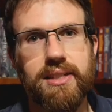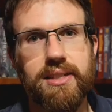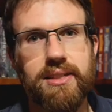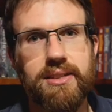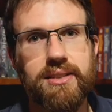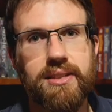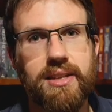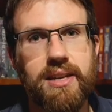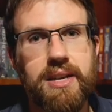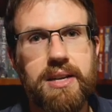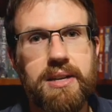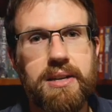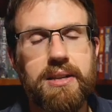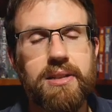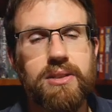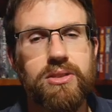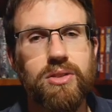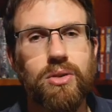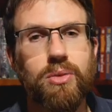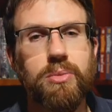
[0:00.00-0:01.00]
There's
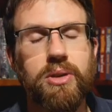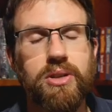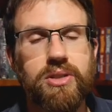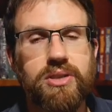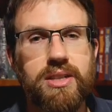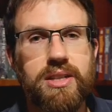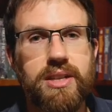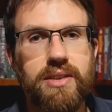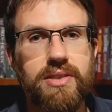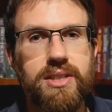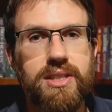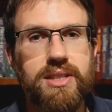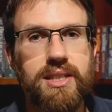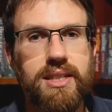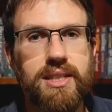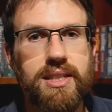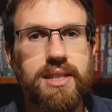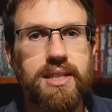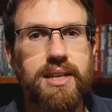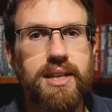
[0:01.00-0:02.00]
almost another
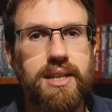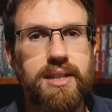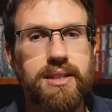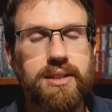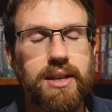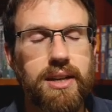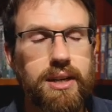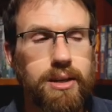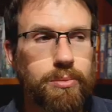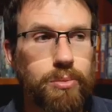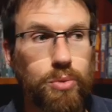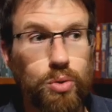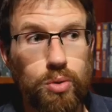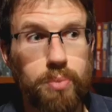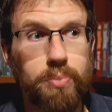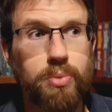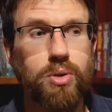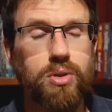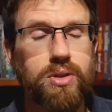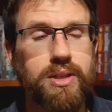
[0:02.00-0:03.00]
city under Ankh
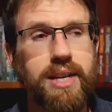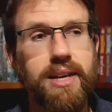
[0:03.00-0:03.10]
Morpork.